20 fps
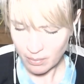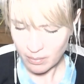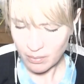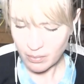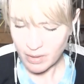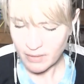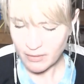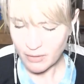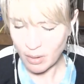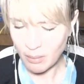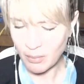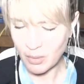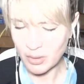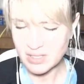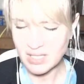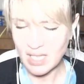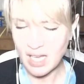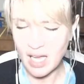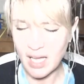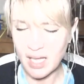we've got more
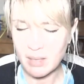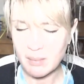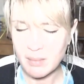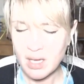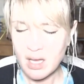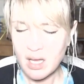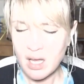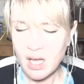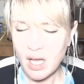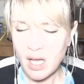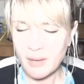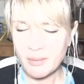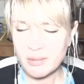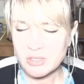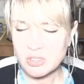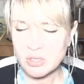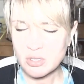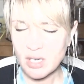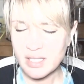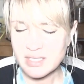time, I would
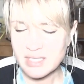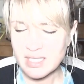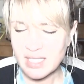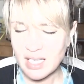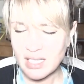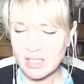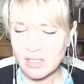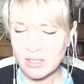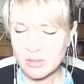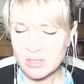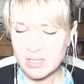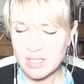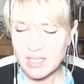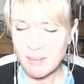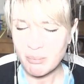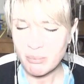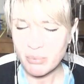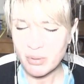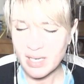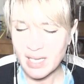try to get you to
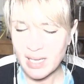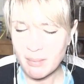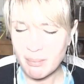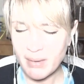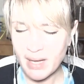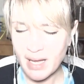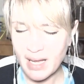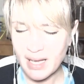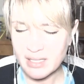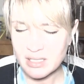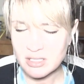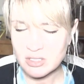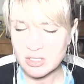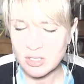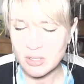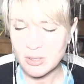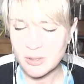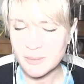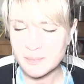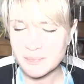then bring it back
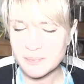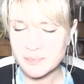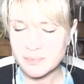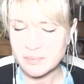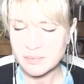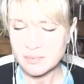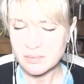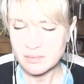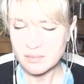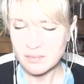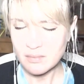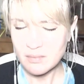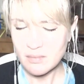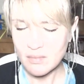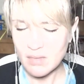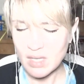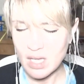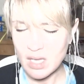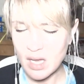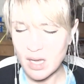to
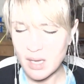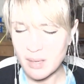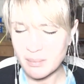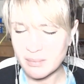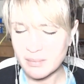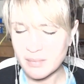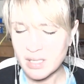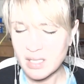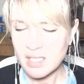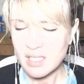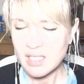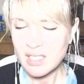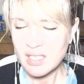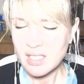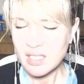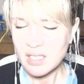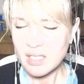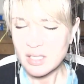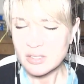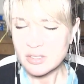
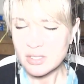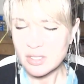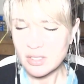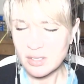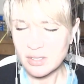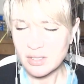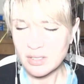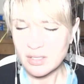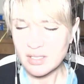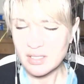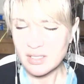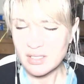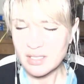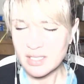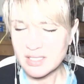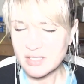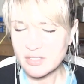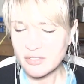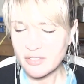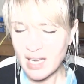to
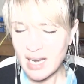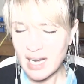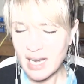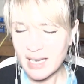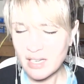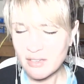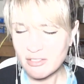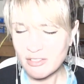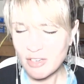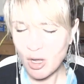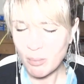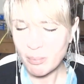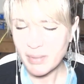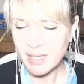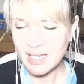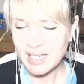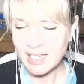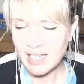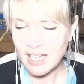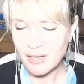this feeling of not
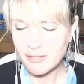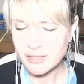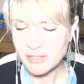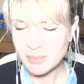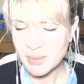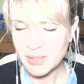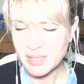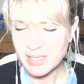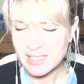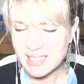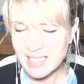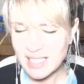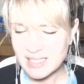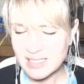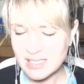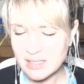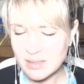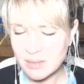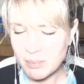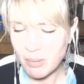being loved, because that's
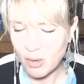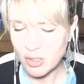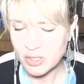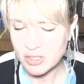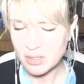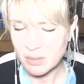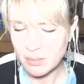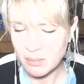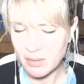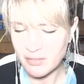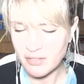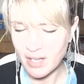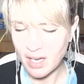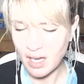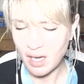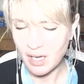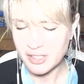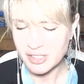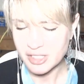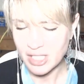the bottom of the
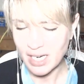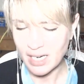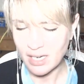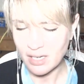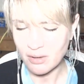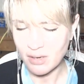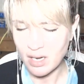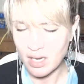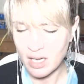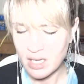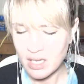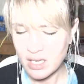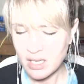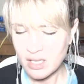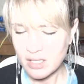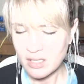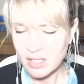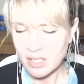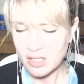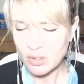heart chakra.
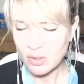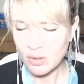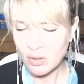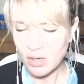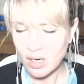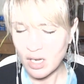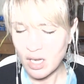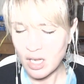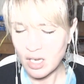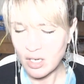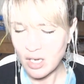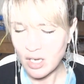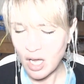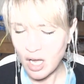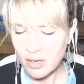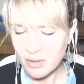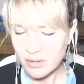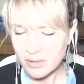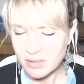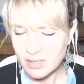Yeah. You're
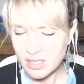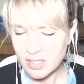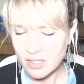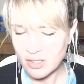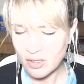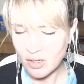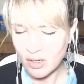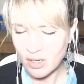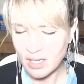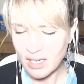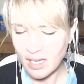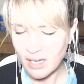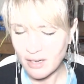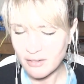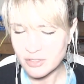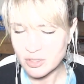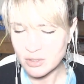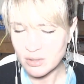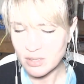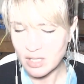alone, that you're not
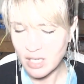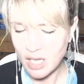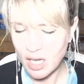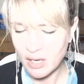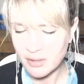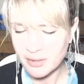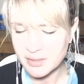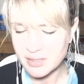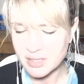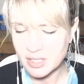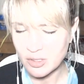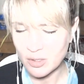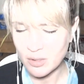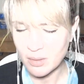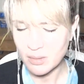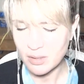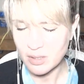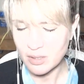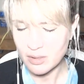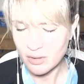loved, you're alone, and
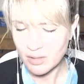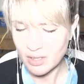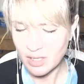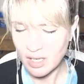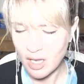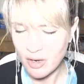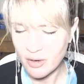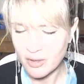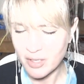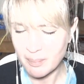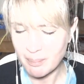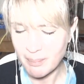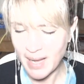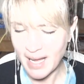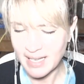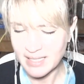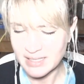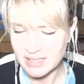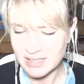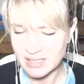you're alone and
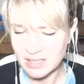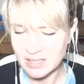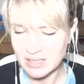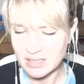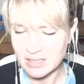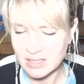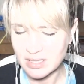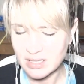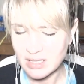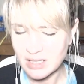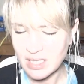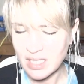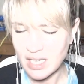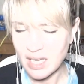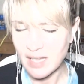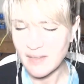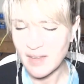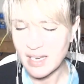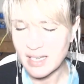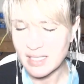abandoned,
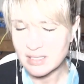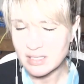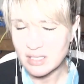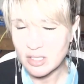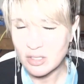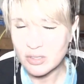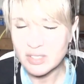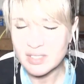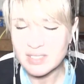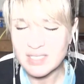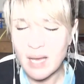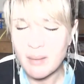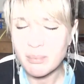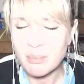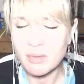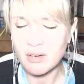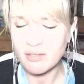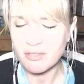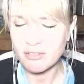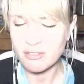and then it's that you're
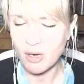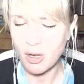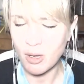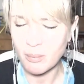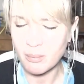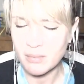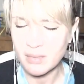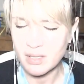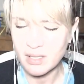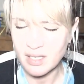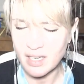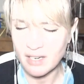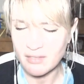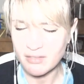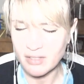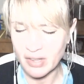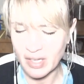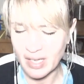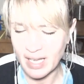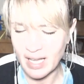separate from
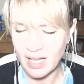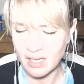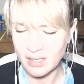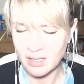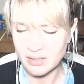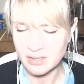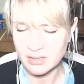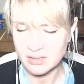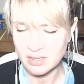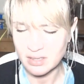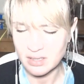everything else.